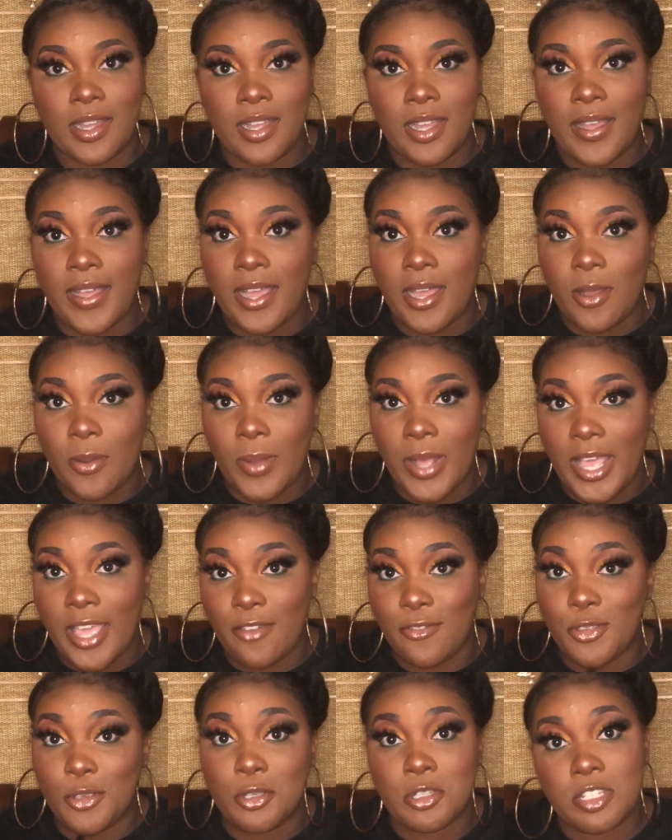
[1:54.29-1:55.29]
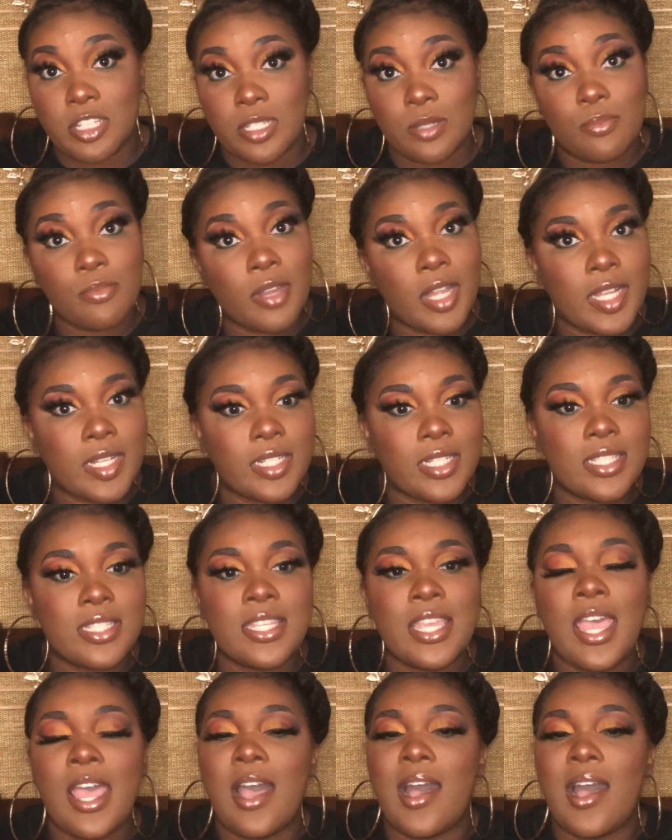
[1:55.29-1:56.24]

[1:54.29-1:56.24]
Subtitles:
how I've used this product,